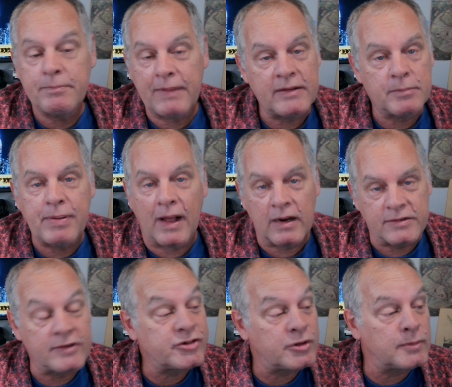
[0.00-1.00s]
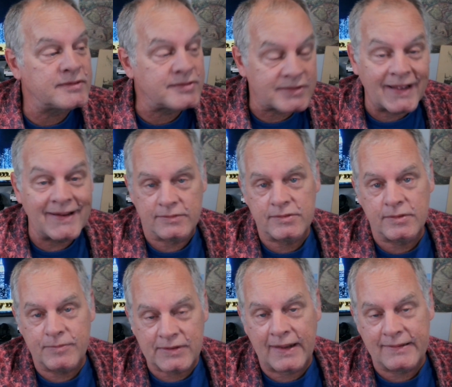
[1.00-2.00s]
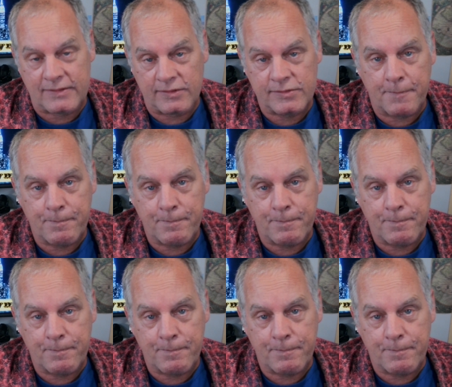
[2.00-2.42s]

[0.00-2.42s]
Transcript: into politics. She was a scientist.